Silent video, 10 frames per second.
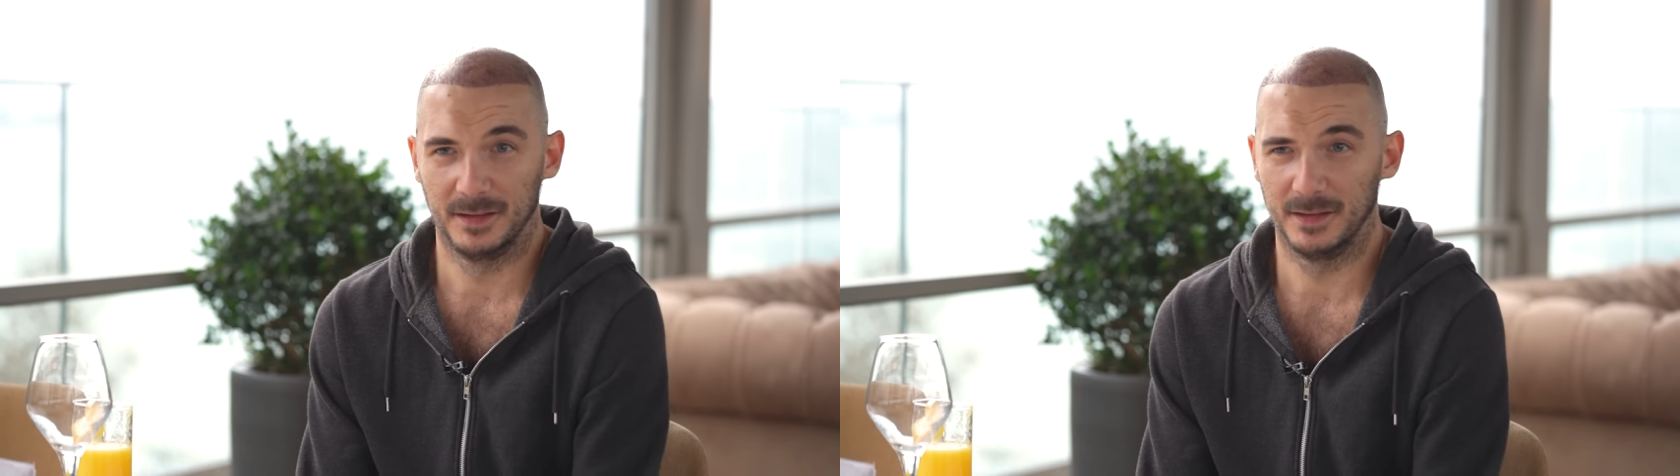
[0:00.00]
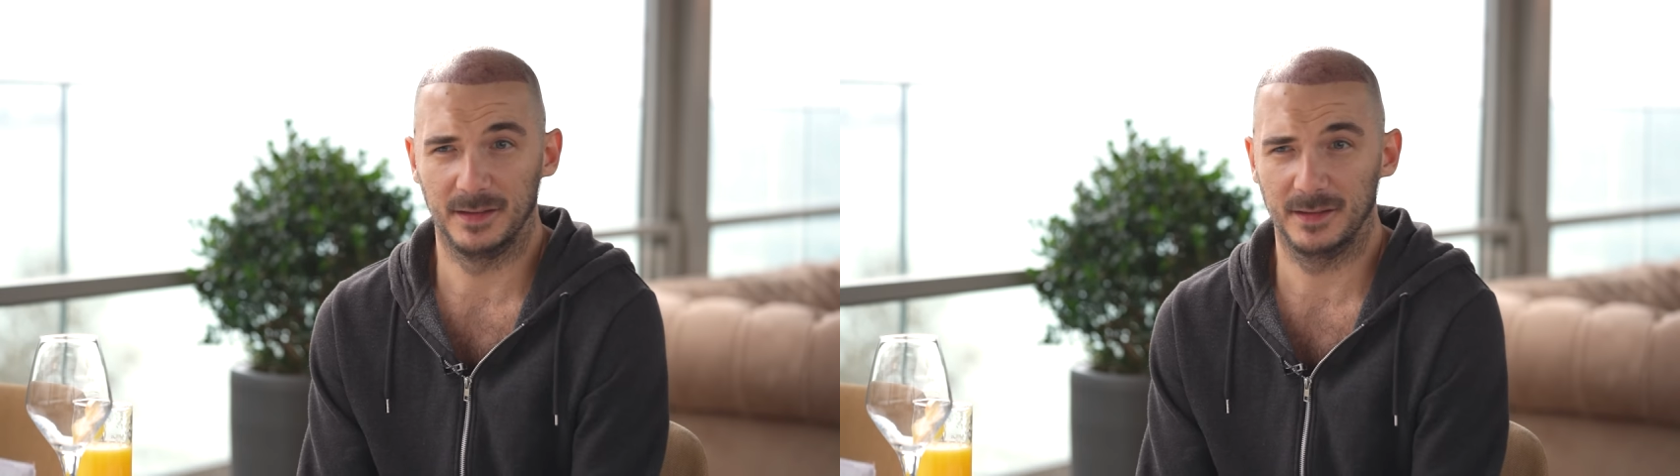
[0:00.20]

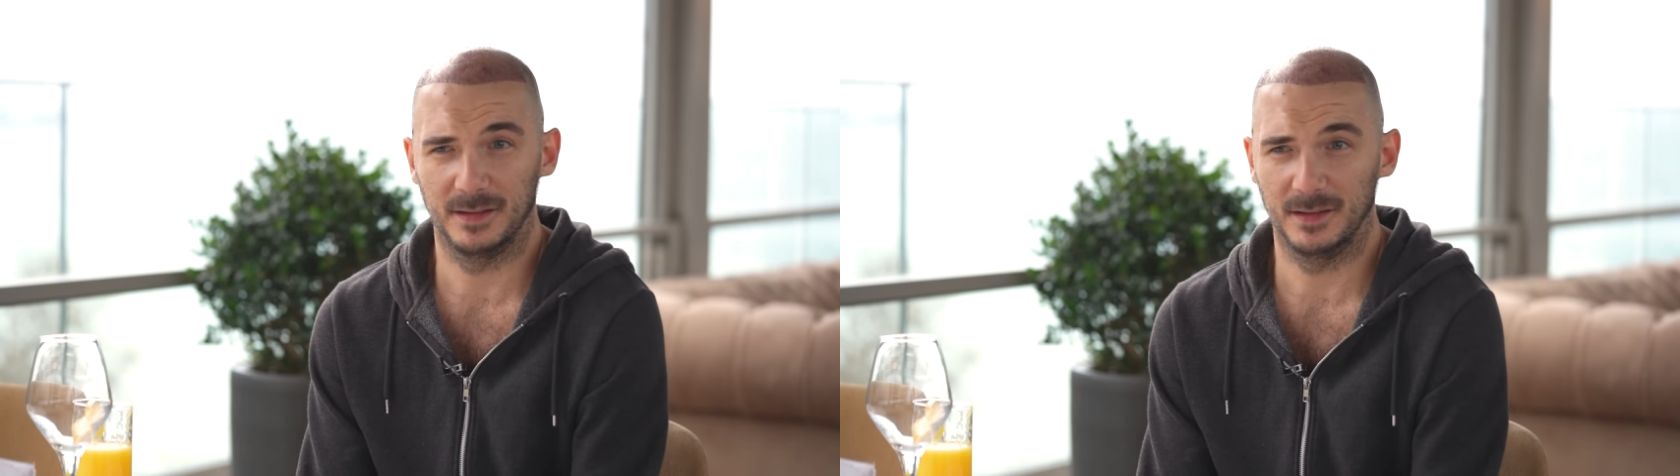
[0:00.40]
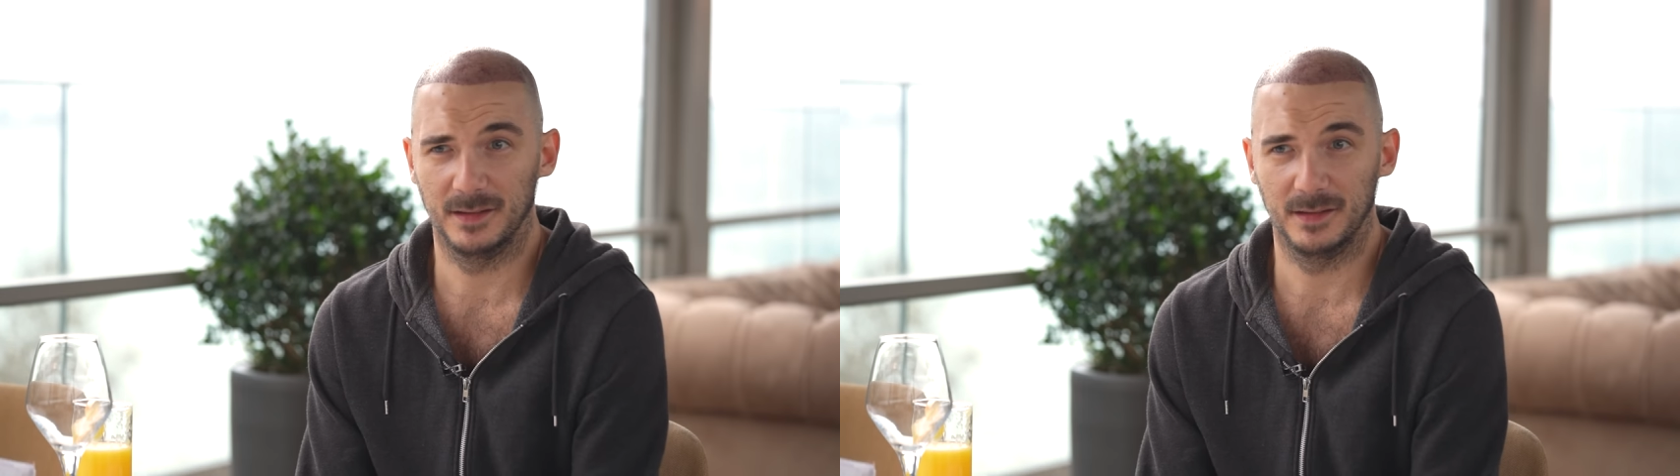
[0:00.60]

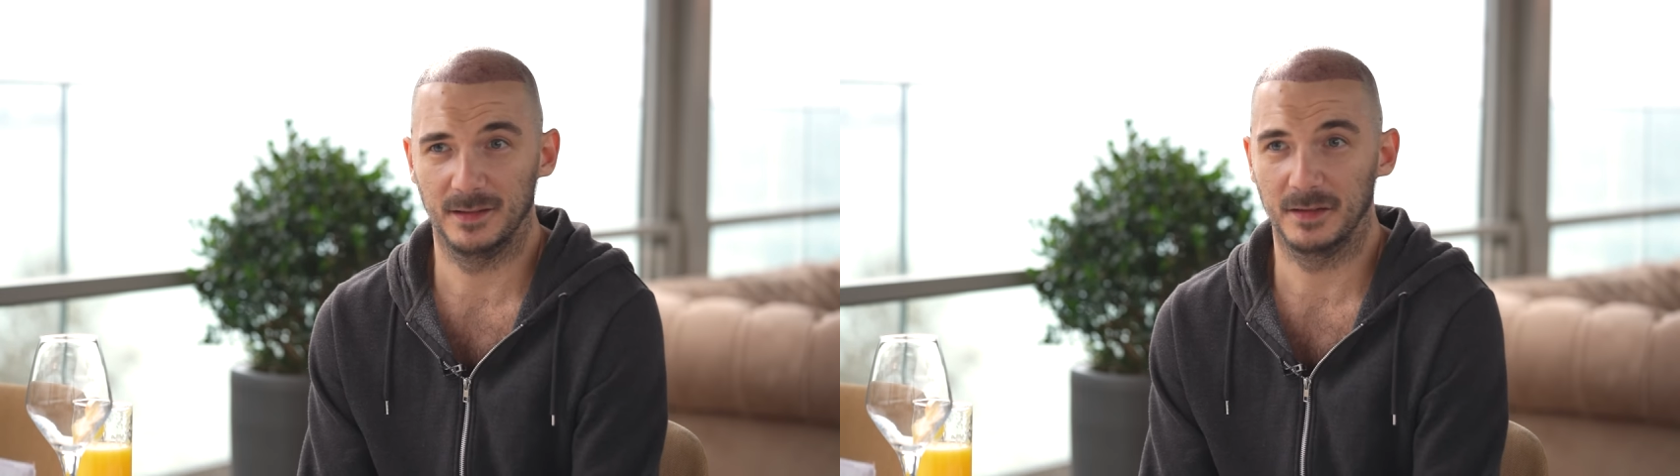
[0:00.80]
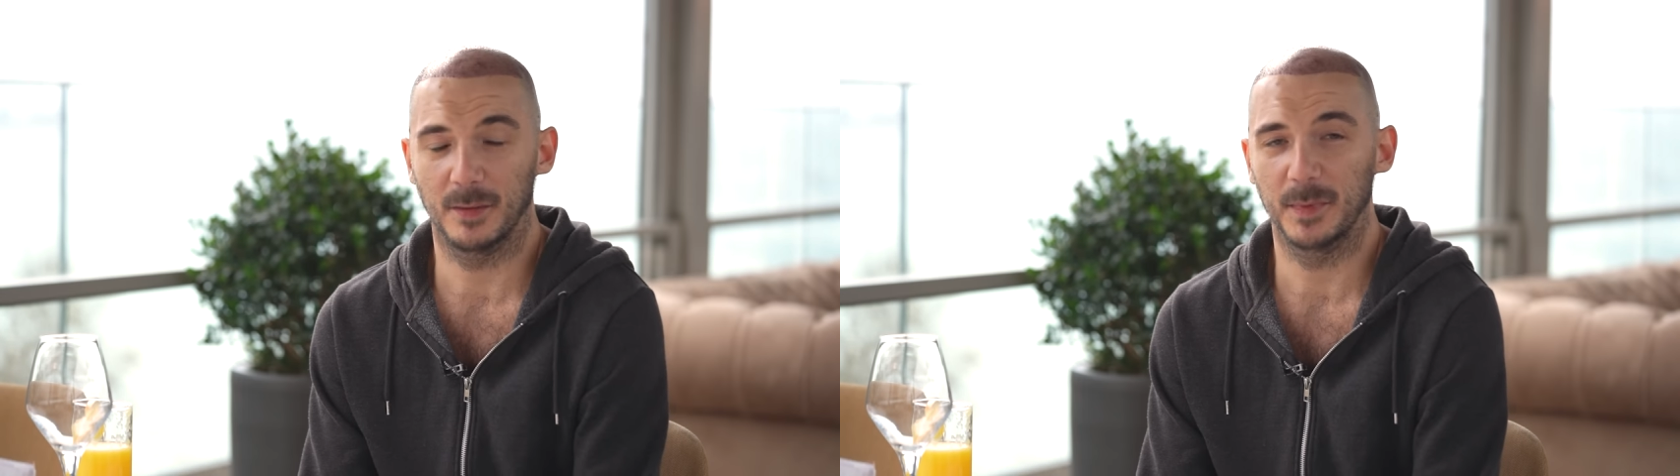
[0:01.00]

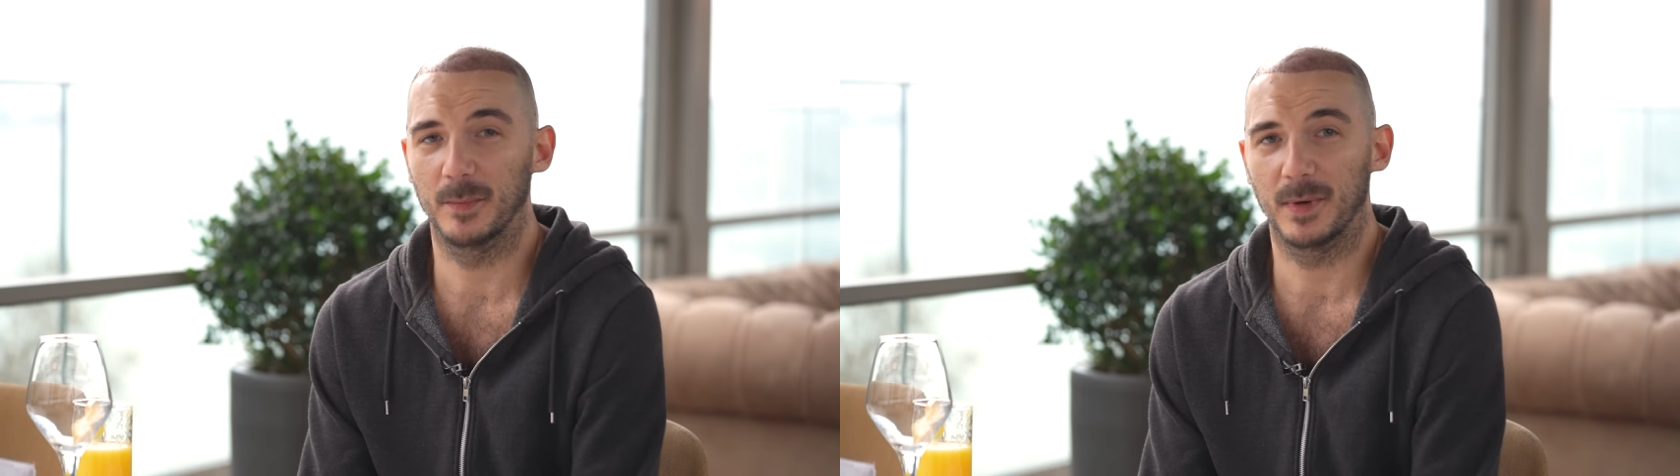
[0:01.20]
dizzy coming